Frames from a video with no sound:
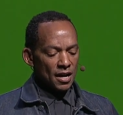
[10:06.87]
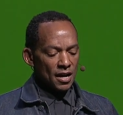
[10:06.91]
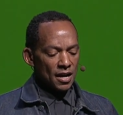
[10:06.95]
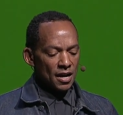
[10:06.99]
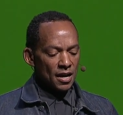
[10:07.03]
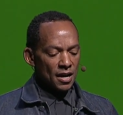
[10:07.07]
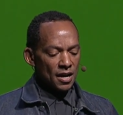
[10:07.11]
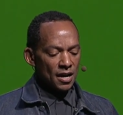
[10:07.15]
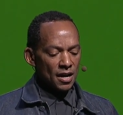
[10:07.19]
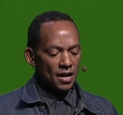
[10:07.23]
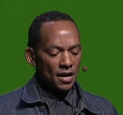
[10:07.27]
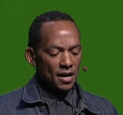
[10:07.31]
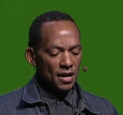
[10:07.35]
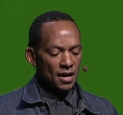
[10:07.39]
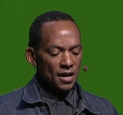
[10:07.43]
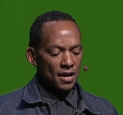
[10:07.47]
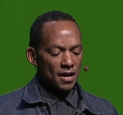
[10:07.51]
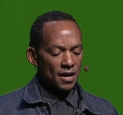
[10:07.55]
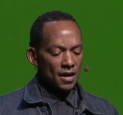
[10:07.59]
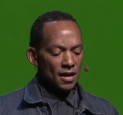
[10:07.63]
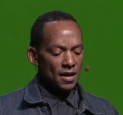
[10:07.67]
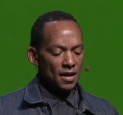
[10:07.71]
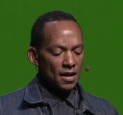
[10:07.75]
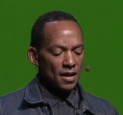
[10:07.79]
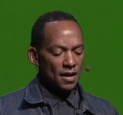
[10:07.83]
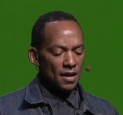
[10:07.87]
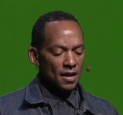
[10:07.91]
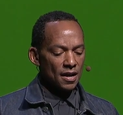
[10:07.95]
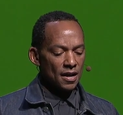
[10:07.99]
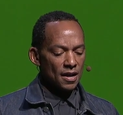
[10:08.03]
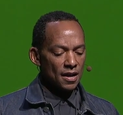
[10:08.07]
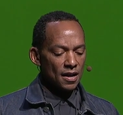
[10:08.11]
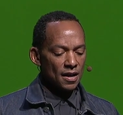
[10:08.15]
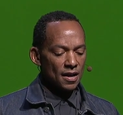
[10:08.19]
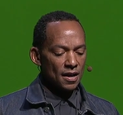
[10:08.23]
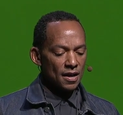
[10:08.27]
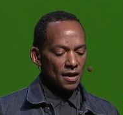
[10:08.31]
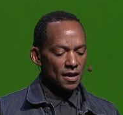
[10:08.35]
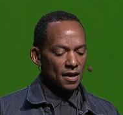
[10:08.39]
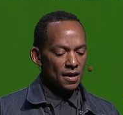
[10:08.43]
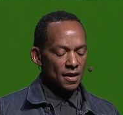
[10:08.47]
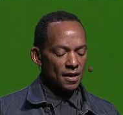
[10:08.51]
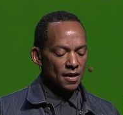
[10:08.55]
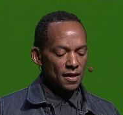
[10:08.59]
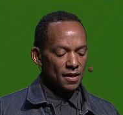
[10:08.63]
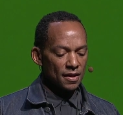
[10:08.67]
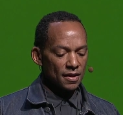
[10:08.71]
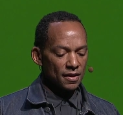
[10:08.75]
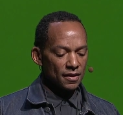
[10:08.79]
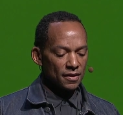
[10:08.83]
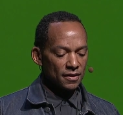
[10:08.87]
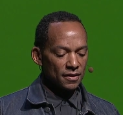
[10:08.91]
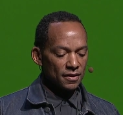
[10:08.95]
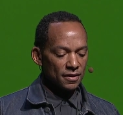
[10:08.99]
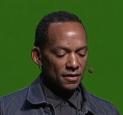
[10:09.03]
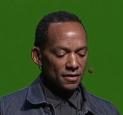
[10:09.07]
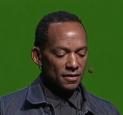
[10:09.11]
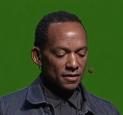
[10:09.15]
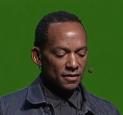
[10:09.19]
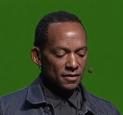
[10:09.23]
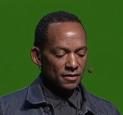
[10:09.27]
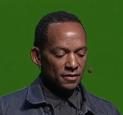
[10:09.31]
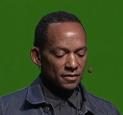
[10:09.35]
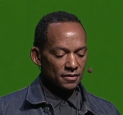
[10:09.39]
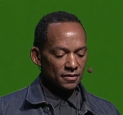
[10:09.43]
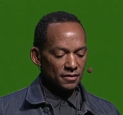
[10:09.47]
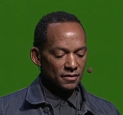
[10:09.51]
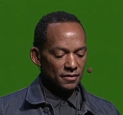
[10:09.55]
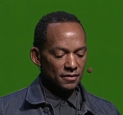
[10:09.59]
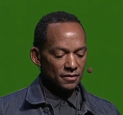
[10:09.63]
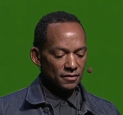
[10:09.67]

Nothing is said.